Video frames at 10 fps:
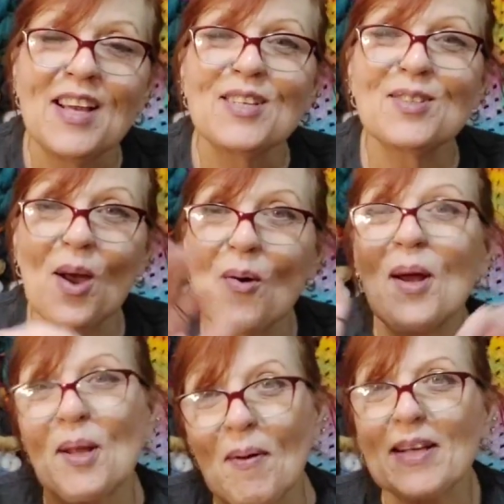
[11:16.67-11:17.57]
So
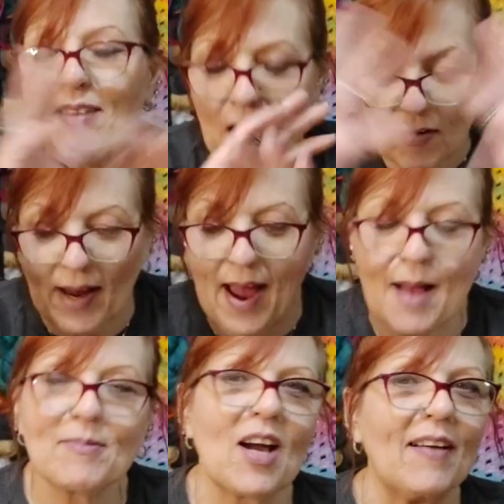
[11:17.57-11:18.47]
anyways, okay,
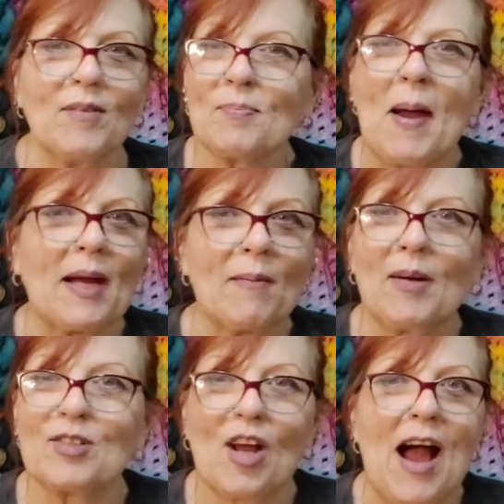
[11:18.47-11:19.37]
I'm done with my
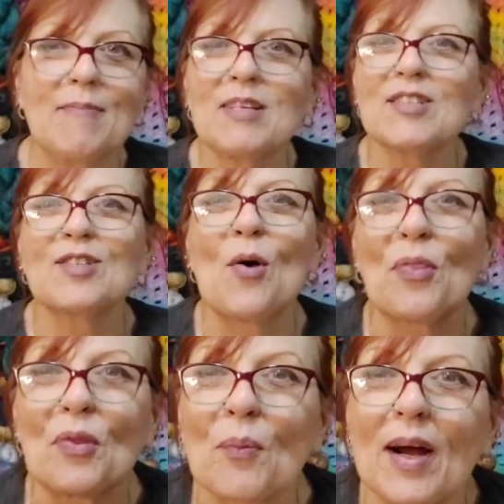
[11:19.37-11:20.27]
commercial. I'm just so
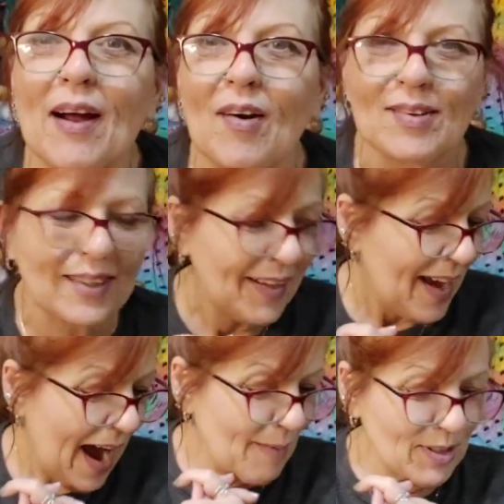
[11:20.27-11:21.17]
thrilled
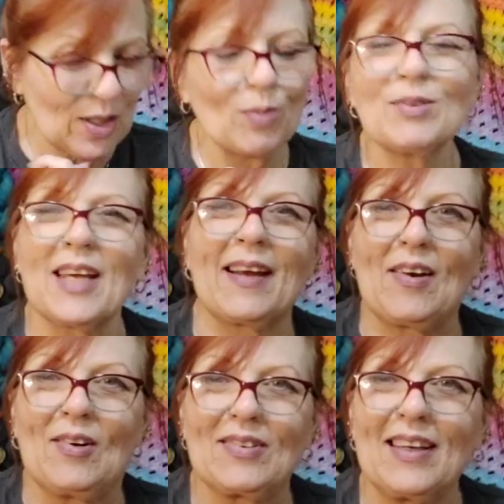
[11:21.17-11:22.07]
I'm so
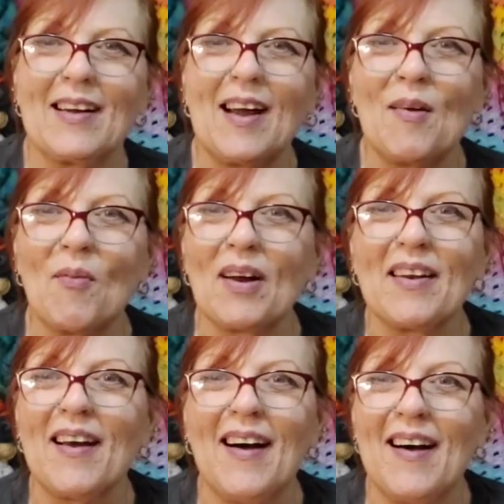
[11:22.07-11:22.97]
tickled at what
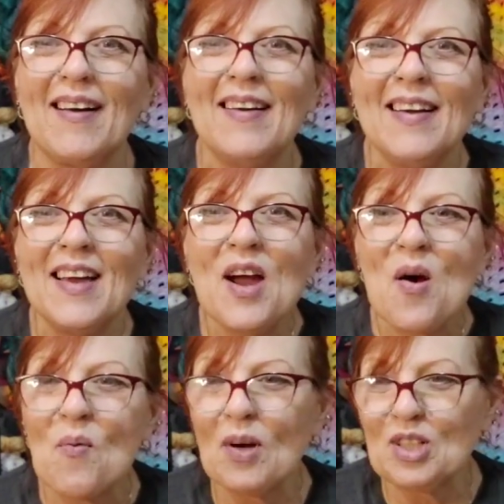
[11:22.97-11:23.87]
uh,
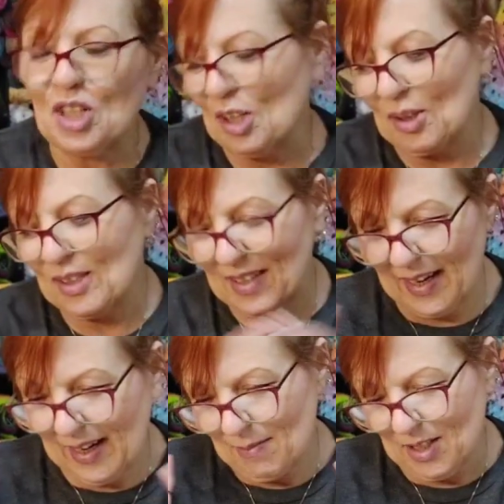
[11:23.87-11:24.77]
what she looks
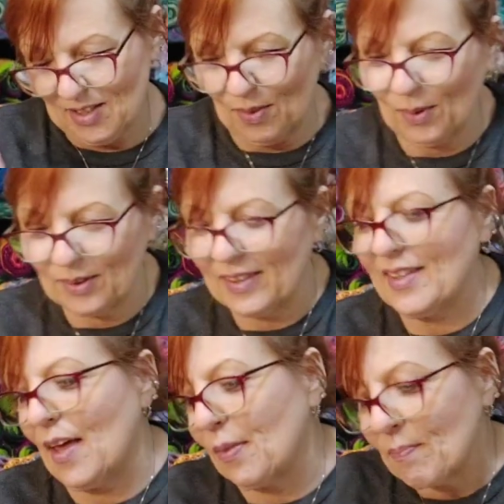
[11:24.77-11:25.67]
like. I'm just thrilled to
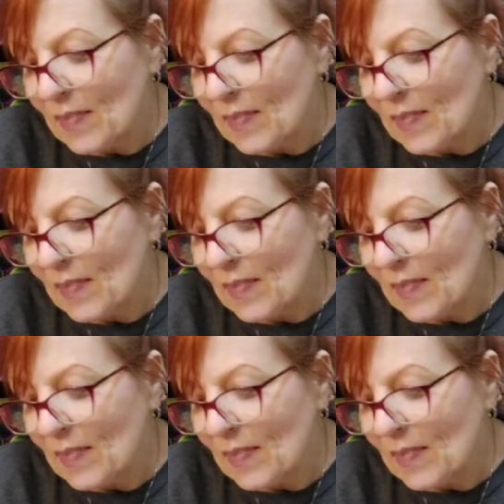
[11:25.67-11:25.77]
death.